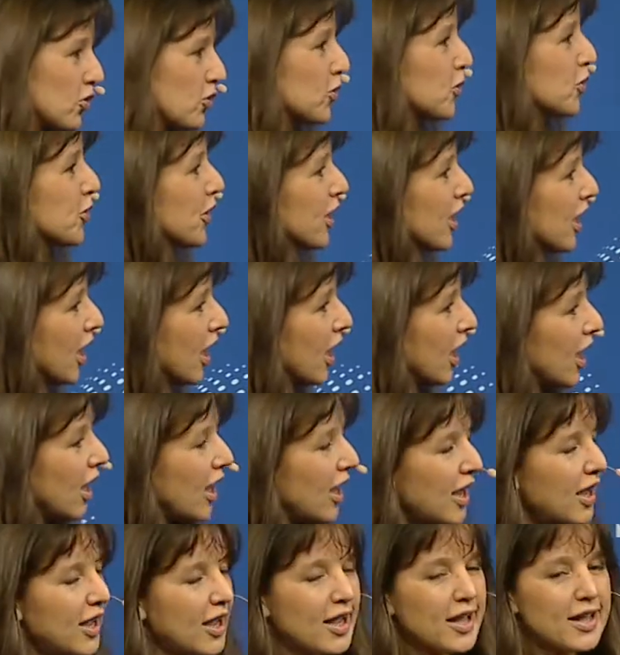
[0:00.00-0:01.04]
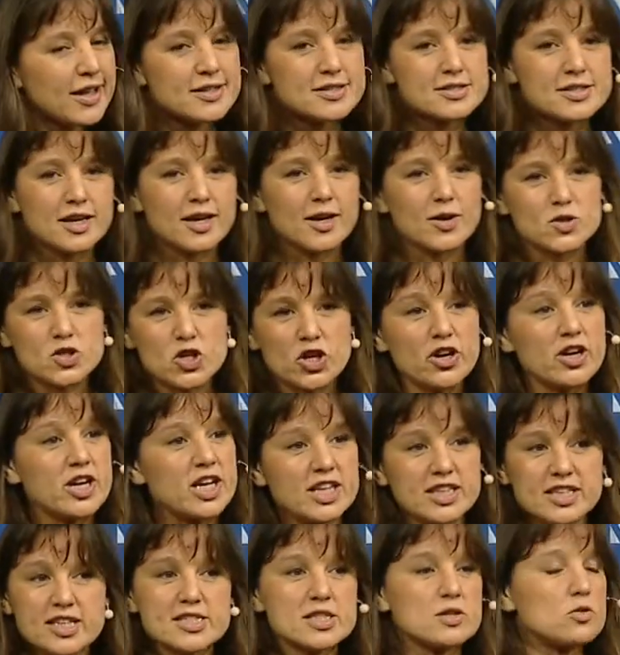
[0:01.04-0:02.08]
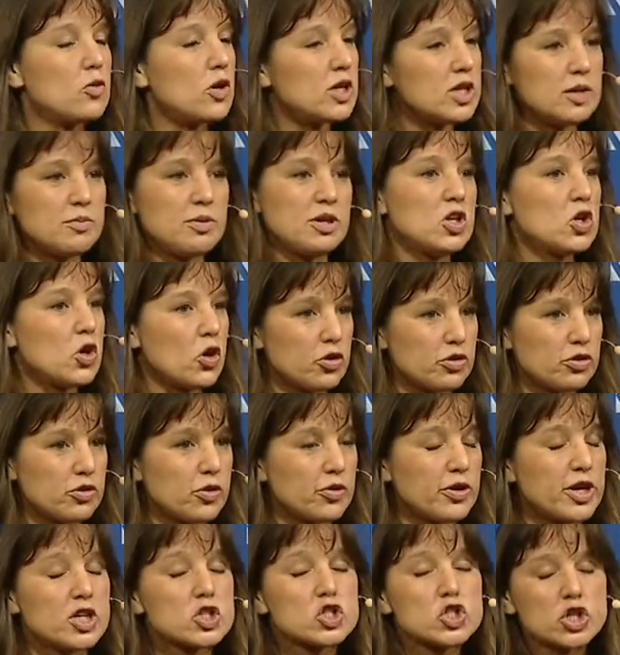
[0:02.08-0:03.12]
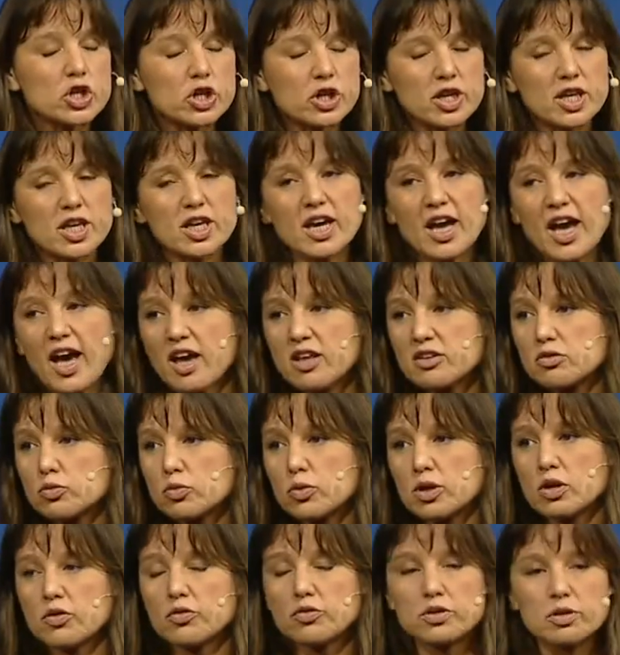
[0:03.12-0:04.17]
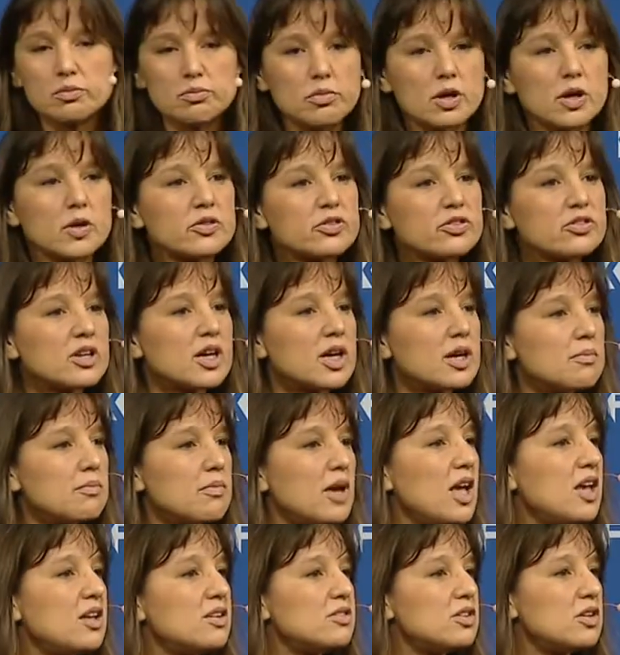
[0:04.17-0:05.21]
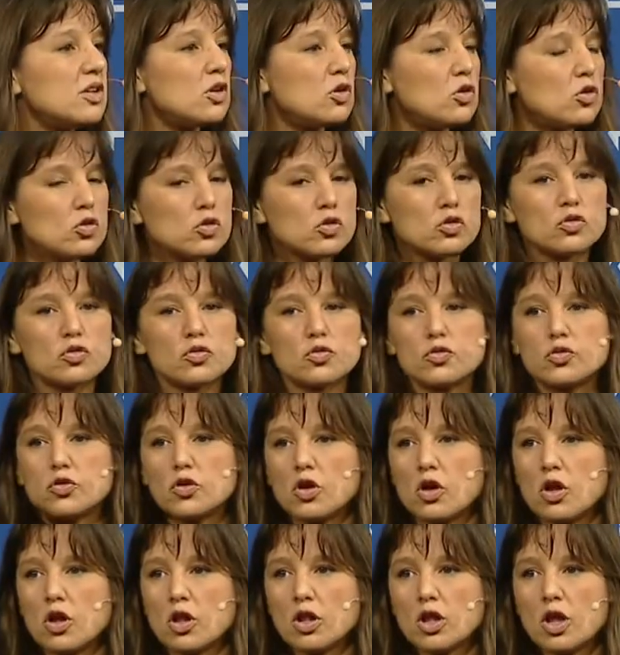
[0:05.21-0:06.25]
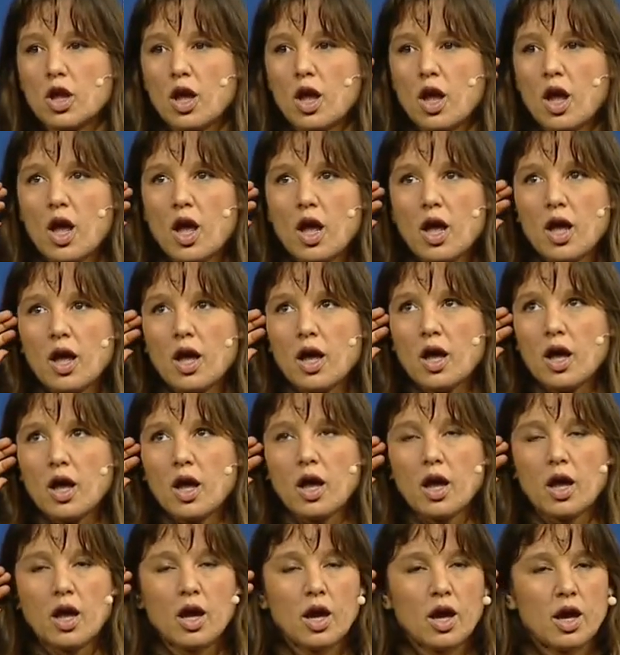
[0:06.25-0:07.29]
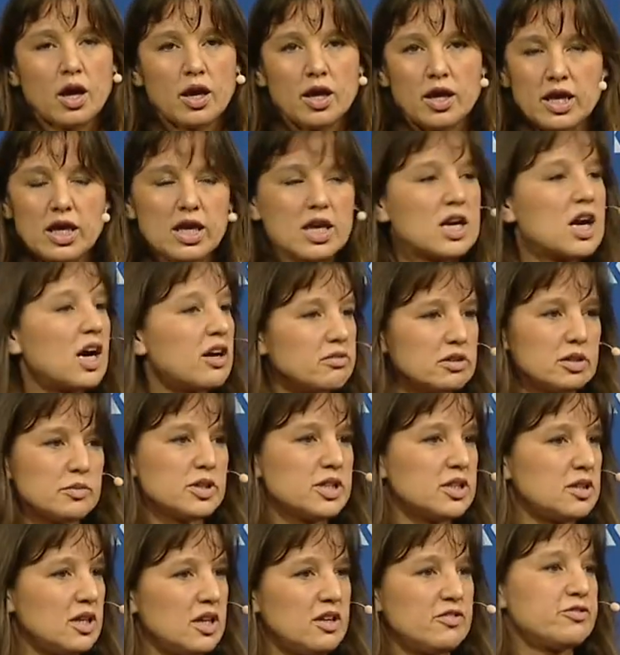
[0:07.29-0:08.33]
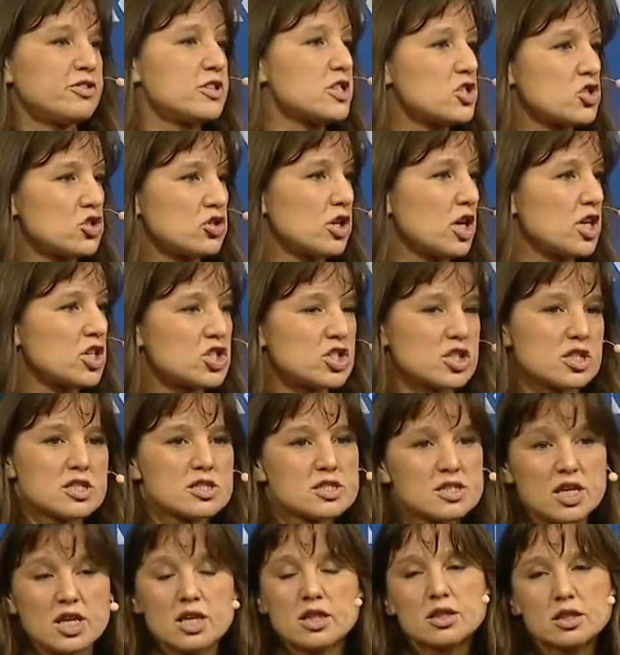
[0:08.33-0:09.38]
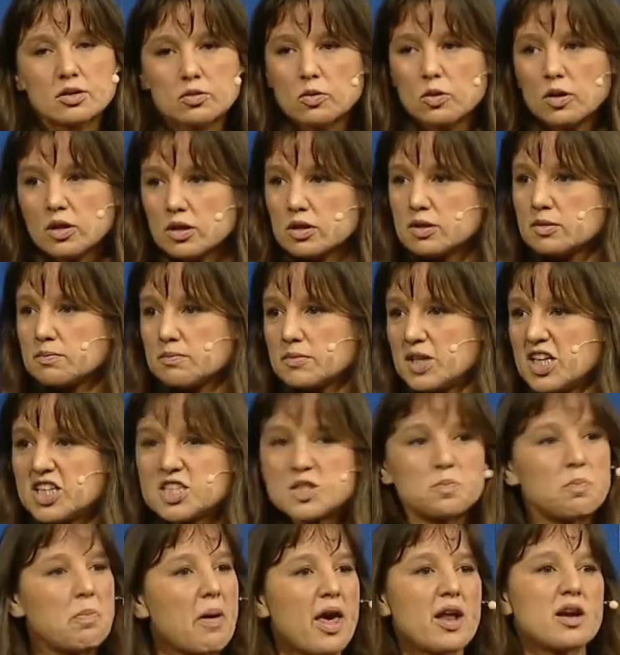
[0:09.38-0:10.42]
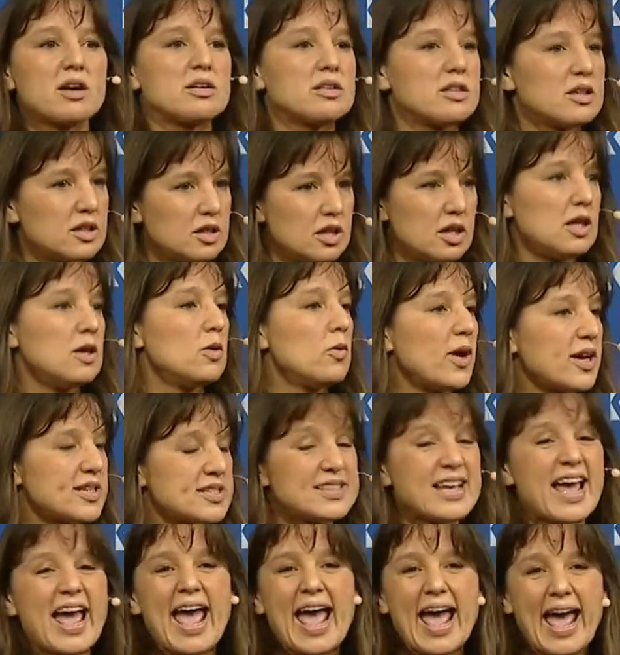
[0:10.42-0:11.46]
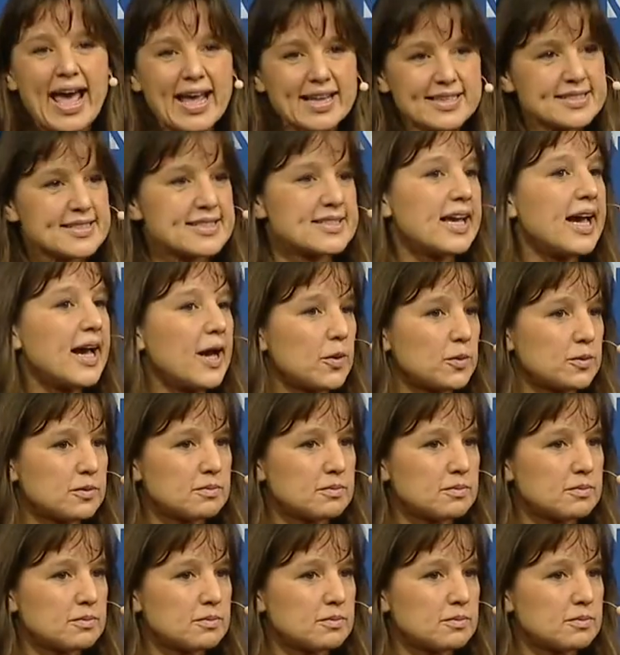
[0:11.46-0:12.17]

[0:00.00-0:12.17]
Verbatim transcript: Korea. So Turkey doesn't want to be North Korea. Turkey has one of the most amazing, useful e-government infrastructures in the world. It's better than the US, hands down.